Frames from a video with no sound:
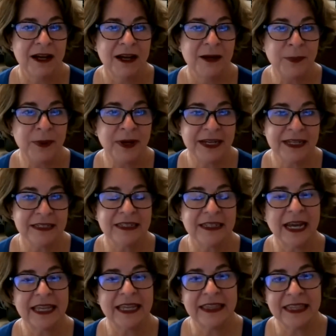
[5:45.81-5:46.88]
But
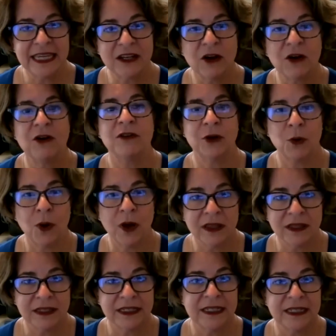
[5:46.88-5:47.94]
I think all the
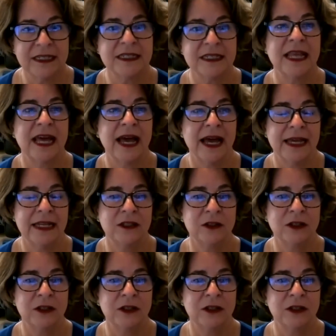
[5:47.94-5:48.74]
qualities that,